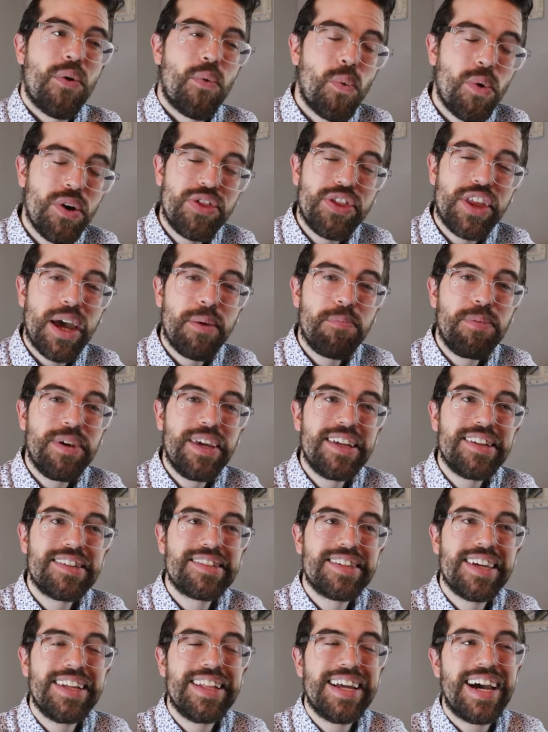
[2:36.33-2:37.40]
With that being
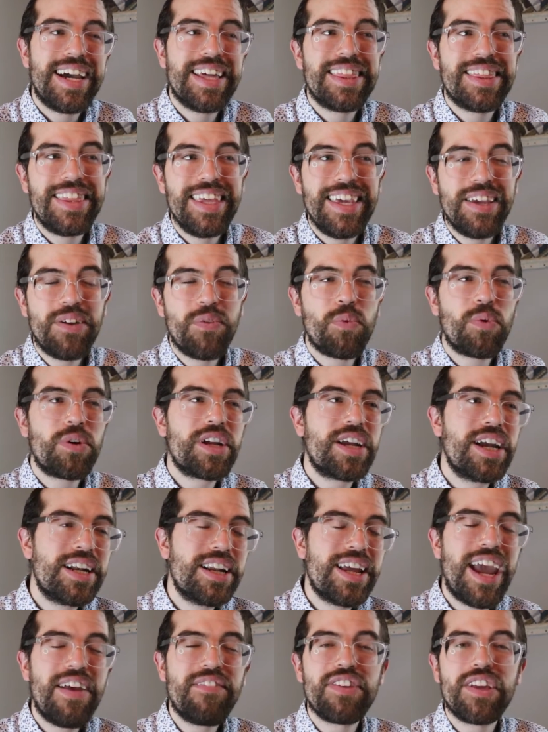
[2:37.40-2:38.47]
said, I think we're
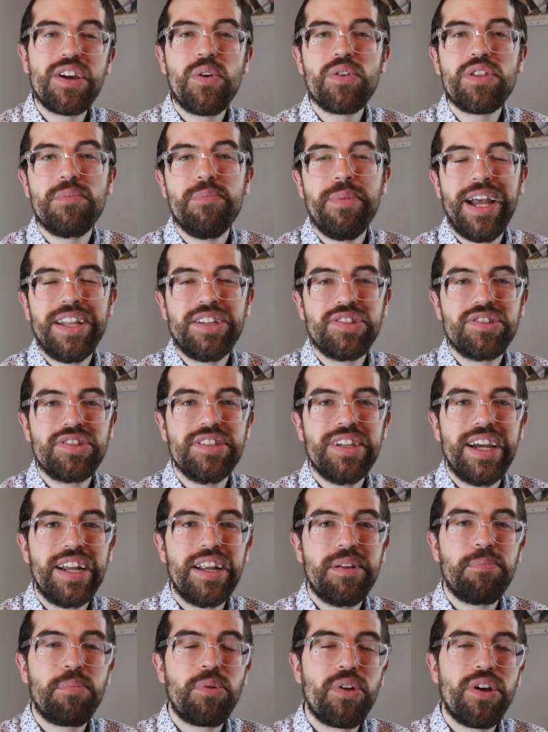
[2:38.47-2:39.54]
going to have to go with a Manchester
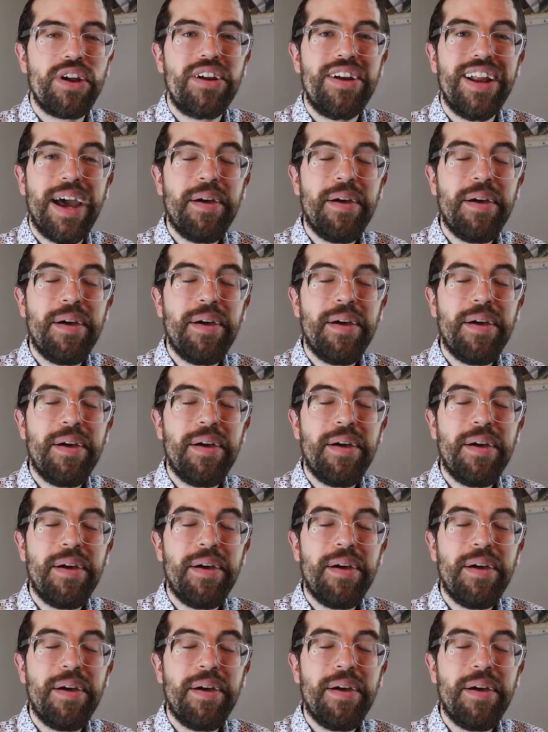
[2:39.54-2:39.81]
United player.